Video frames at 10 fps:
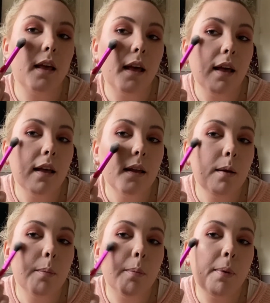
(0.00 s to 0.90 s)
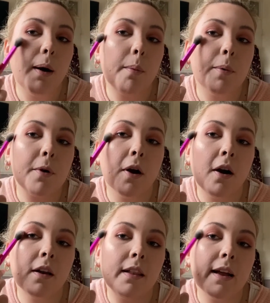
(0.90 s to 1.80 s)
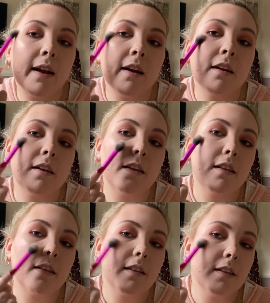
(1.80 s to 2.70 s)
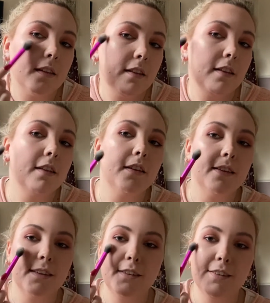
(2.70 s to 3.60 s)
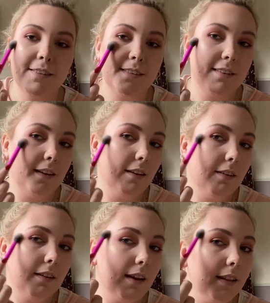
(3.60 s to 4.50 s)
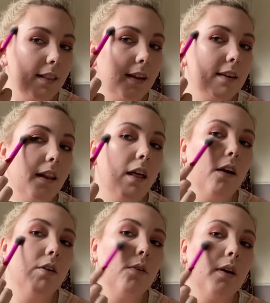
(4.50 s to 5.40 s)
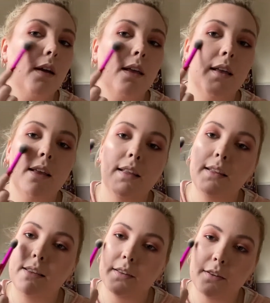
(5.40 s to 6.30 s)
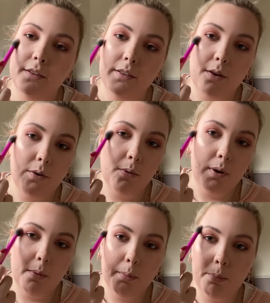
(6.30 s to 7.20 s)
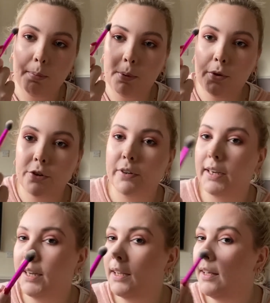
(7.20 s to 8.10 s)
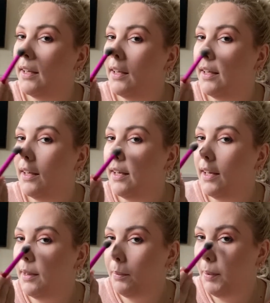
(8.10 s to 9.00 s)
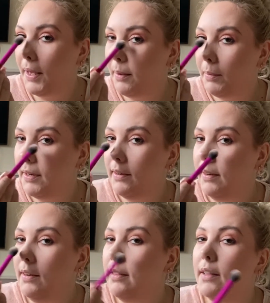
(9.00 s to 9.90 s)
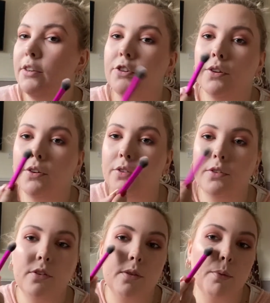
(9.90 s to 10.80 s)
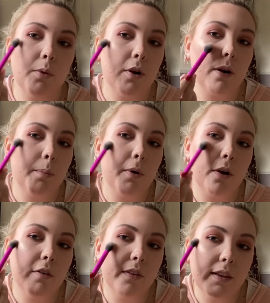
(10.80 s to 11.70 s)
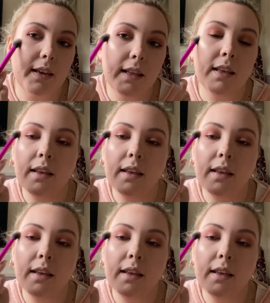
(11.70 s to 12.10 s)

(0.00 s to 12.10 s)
and pop her on there. Just look at that glow. These are so buttery and pigmented. They work perfectly.